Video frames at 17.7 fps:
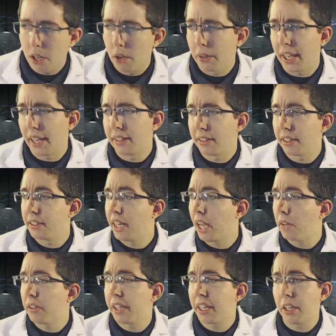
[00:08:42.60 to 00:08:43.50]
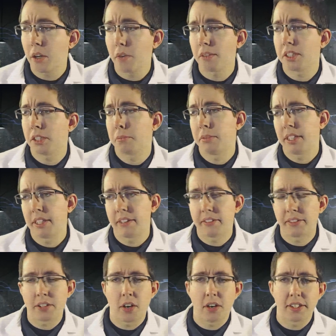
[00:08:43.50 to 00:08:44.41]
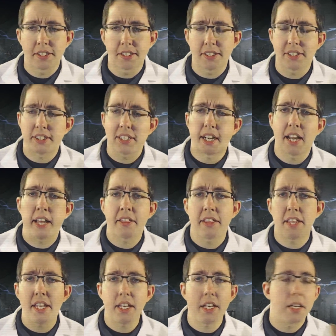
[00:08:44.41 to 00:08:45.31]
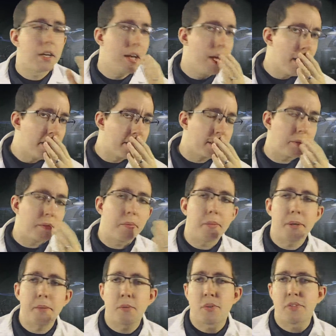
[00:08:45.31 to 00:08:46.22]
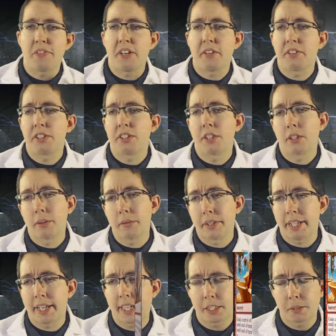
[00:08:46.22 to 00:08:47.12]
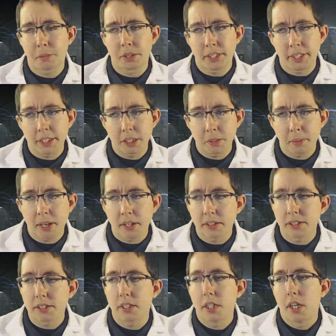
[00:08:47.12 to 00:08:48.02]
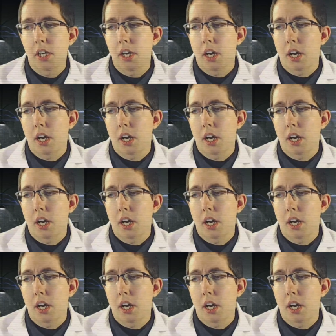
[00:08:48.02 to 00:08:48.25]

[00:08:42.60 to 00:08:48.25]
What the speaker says: Okay, then now looking over some of the other cards in the set, I think some of my more favorites include the expertise spells.